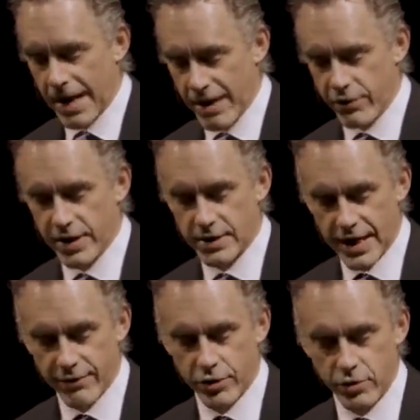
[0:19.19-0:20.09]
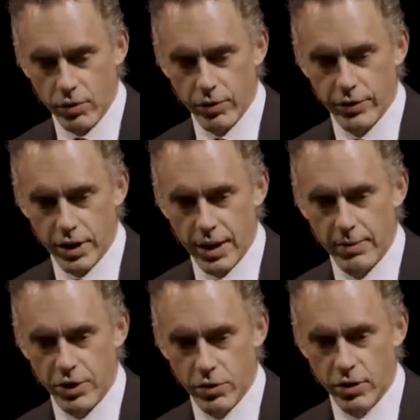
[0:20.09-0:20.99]
everything's after you all the time
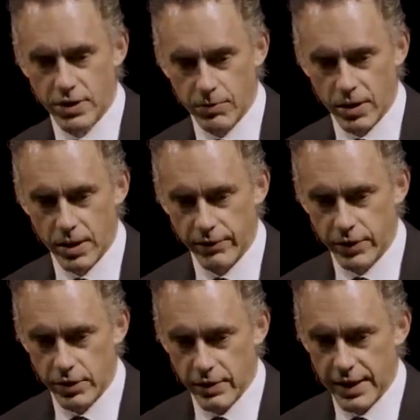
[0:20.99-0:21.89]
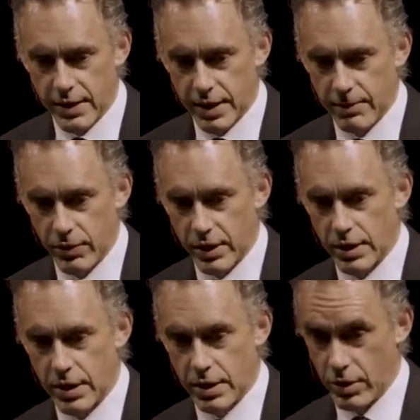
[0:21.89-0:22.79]
and you're not smart enough to do anything about
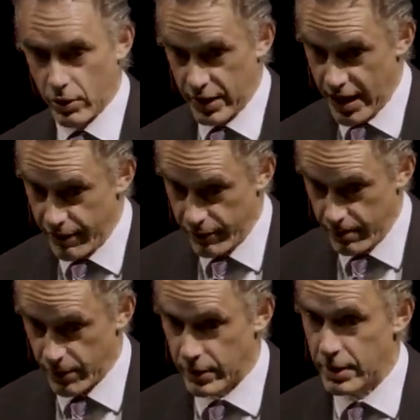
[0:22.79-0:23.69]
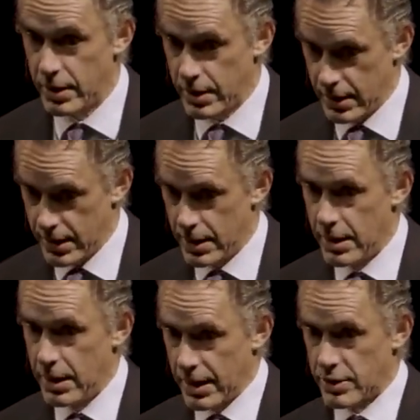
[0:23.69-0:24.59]
it or enough about it.
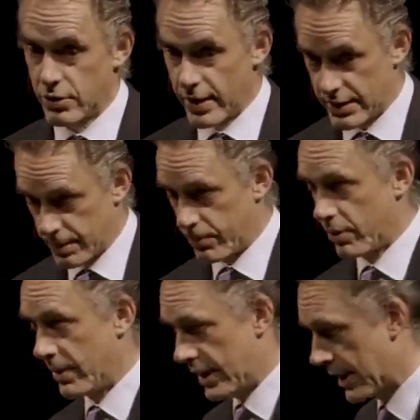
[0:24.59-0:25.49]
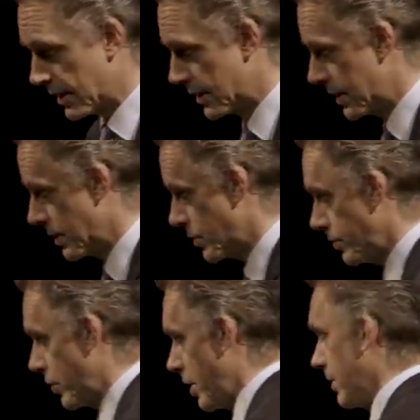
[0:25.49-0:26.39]
And so that's a permanent existential
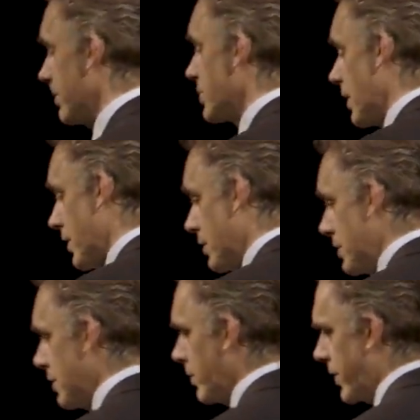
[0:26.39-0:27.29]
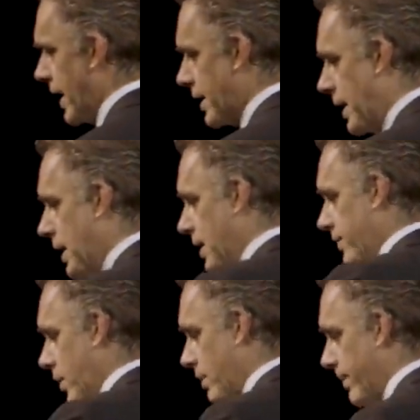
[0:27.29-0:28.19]
problem. So how do you deal with that?
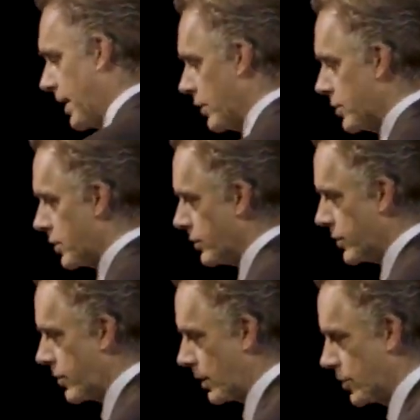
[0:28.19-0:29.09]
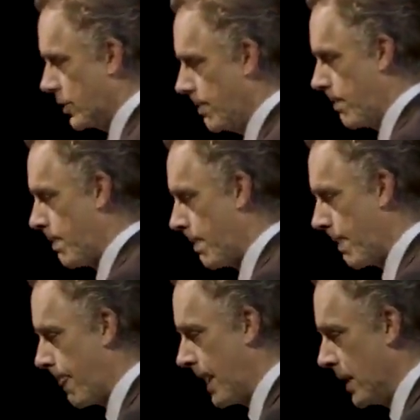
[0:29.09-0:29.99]
You've got a biological structure.
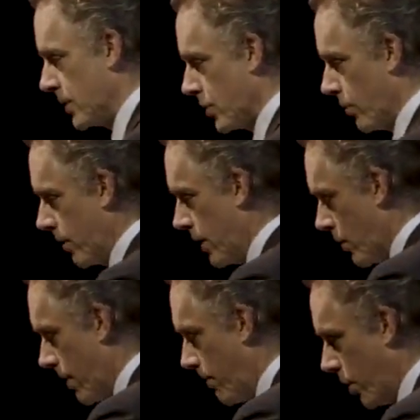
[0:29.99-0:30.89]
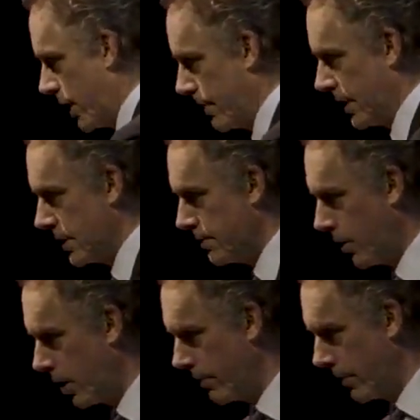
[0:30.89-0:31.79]
So your embodiment is
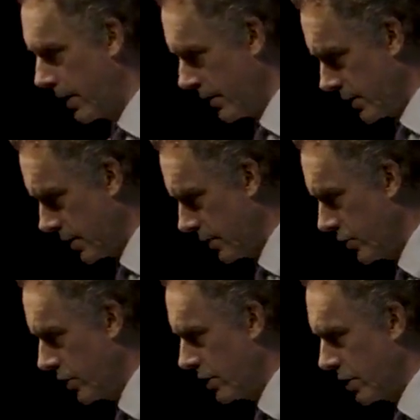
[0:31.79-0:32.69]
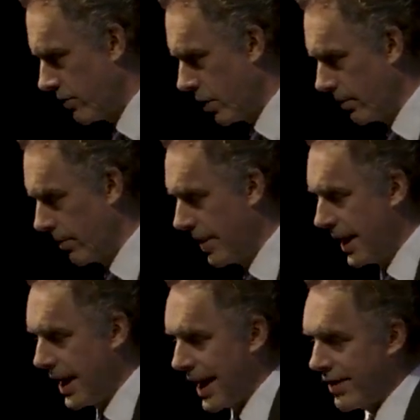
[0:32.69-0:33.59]
part of the solution to the problem.
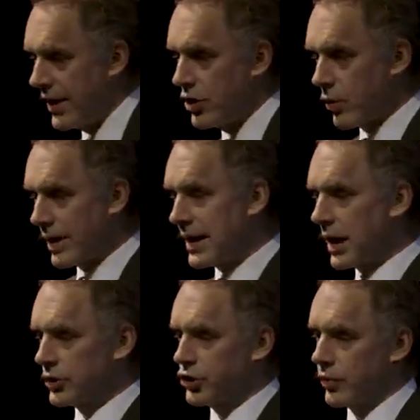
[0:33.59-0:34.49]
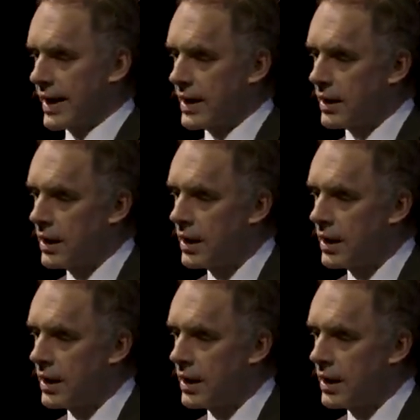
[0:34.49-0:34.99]
And then you're enculturated.